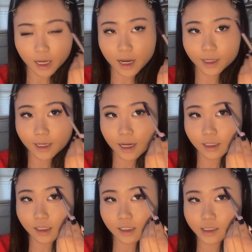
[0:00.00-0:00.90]
I kind
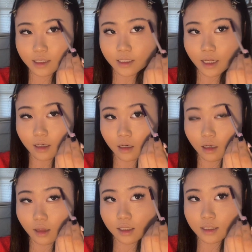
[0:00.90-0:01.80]
of extend
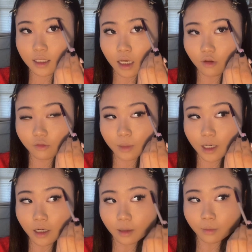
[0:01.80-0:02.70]
the tail of my
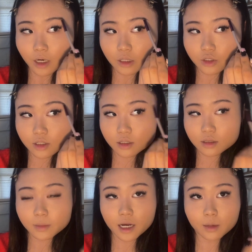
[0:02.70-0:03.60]
eyebrows just because
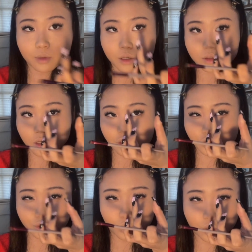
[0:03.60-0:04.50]
my eyebrows are
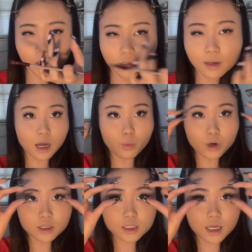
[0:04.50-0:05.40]
short. I
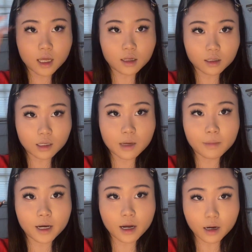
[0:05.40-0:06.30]
want to elongate
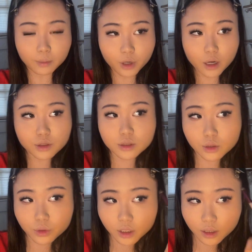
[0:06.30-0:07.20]
my eyebrows
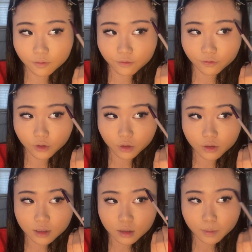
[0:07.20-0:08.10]
so it can fill
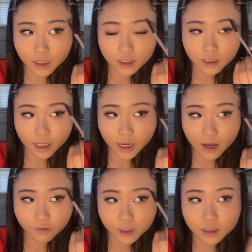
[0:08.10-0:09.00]
this space that I
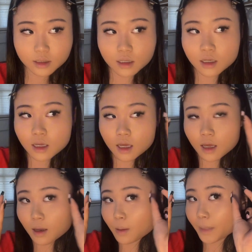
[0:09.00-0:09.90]
have, because
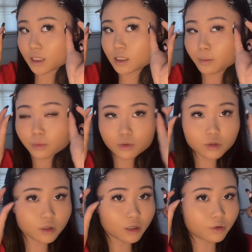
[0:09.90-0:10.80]
my temples
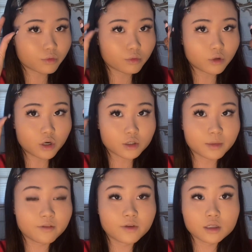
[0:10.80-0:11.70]
are like large. My
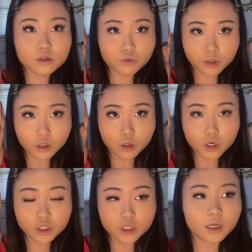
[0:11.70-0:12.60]
face is really
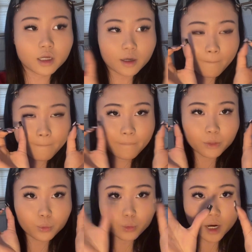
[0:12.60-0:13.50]
large, and I like
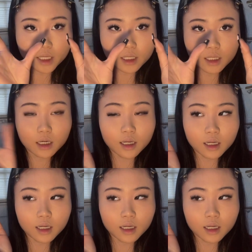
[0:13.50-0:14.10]
widen